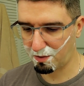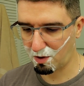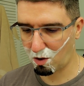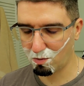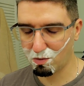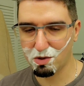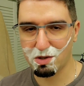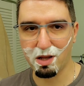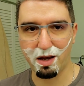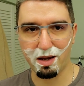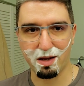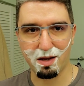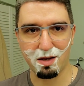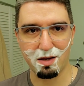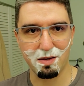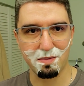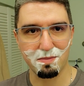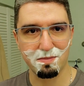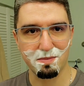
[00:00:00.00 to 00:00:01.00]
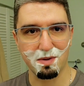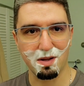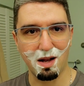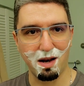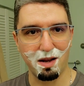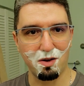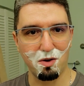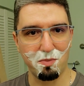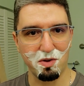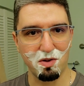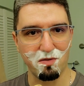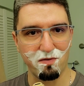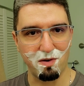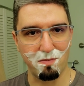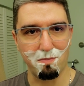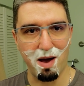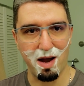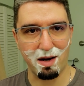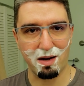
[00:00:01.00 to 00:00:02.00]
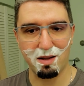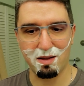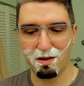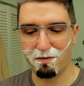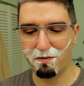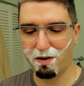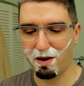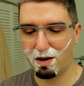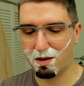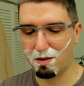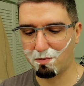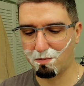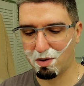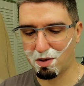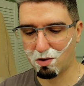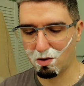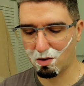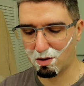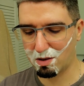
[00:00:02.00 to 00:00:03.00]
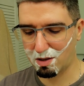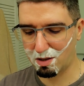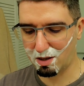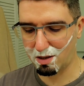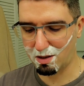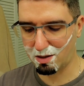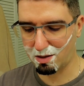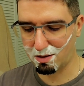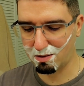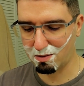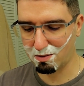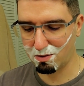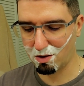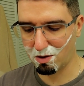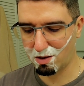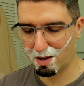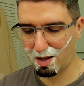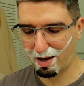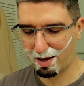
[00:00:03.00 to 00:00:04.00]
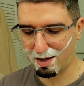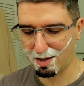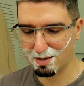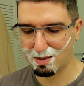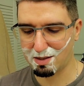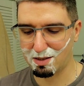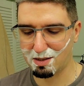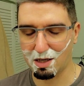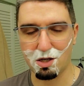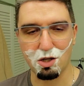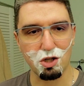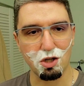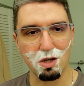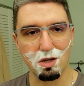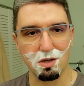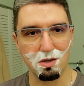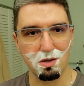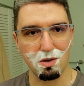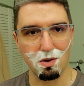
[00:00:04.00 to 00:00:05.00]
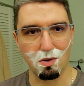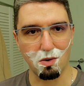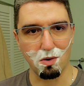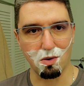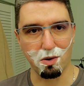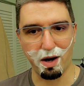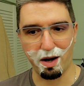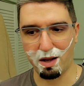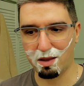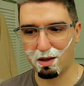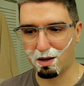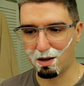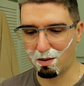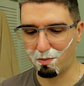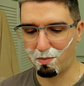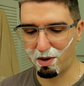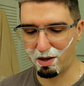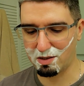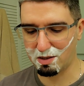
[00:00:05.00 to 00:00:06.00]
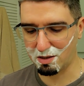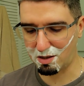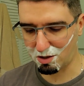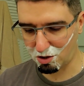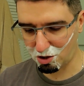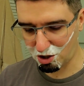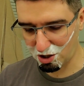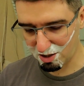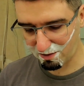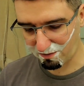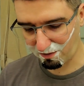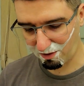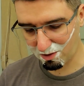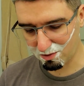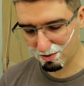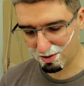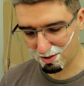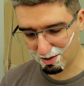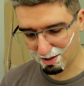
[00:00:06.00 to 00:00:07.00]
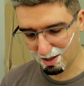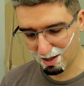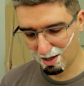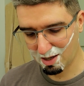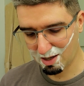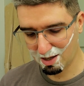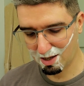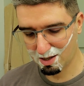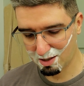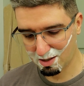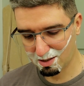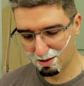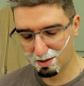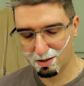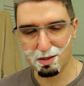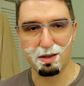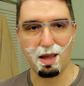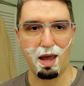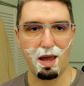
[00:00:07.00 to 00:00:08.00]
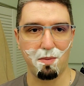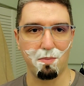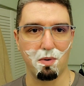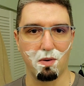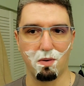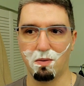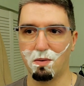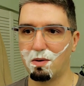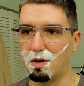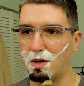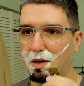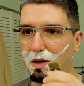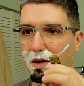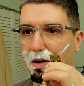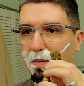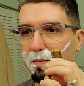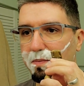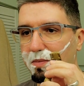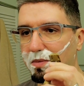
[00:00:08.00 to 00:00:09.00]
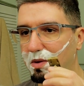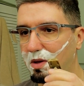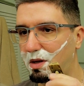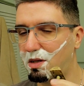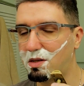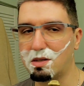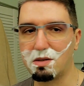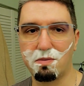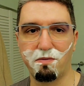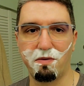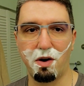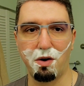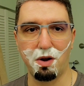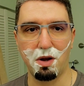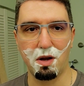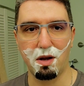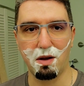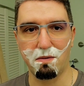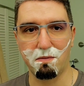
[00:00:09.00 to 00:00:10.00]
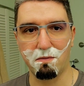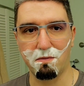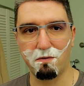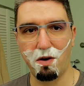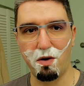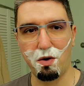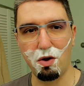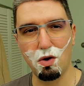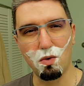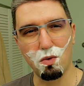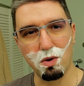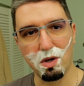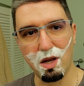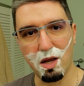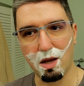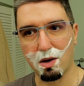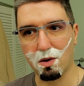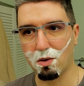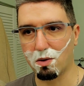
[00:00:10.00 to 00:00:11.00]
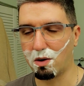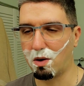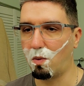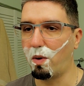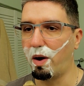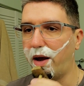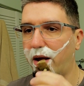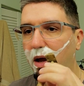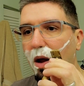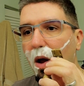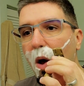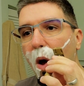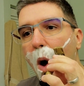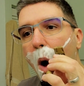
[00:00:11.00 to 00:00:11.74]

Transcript: almost like a little bit of a magnet effect, but not like a suction or anything unpleasant. It just feels stable. It's very unique on a way.